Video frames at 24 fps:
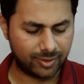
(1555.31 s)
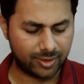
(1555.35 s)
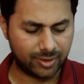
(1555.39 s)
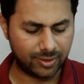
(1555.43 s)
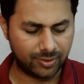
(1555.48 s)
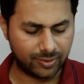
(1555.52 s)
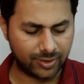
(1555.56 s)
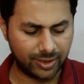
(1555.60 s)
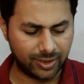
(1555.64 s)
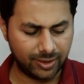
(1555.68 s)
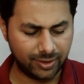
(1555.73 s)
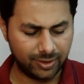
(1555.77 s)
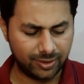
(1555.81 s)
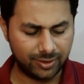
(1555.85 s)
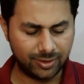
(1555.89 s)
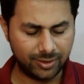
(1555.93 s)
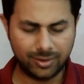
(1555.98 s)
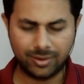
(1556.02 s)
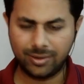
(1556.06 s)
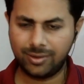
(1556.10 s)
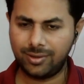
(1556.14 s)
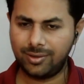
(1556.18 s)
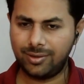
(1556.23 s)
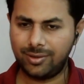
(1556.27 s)
Okay,
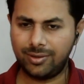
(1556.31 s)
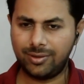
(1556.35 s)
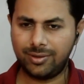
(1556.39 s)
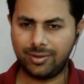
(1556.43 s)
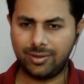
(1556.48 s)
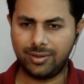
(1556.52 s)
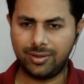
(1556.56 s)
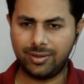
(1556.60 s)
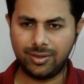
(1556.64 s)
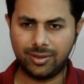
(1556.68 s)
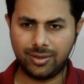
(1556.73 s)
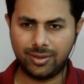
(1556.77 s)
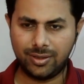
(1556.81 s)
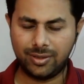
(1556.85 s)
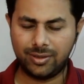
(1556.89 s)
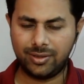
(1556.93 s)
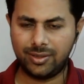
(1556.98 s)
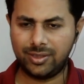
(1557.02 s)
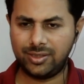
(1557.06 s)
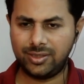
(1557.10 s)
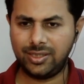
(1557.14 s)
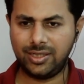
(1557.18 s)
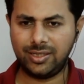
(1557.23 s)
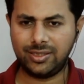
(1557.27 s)

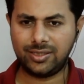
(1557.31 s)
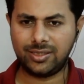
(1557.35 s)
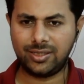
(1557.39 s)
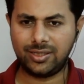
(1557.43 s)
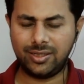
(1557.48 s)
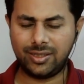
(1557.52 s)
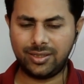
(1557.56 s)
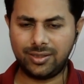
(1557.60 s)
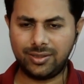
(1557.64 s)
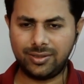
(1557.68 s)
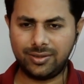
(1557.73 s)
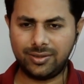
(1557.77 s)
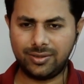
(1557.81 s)
this thing is clear.